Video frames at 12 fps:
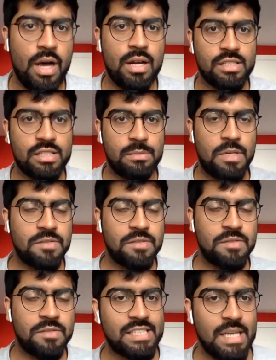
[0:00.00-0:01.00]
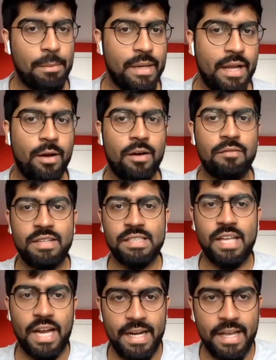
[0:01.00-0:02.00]
Our customers very accepting of
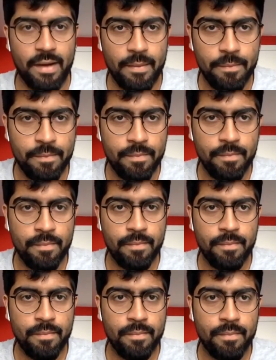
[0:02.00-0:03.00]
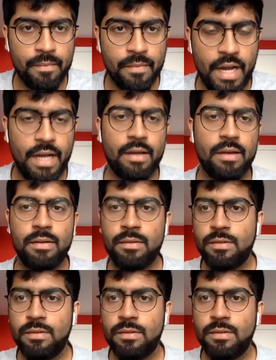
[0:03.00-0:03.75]
this idea, right?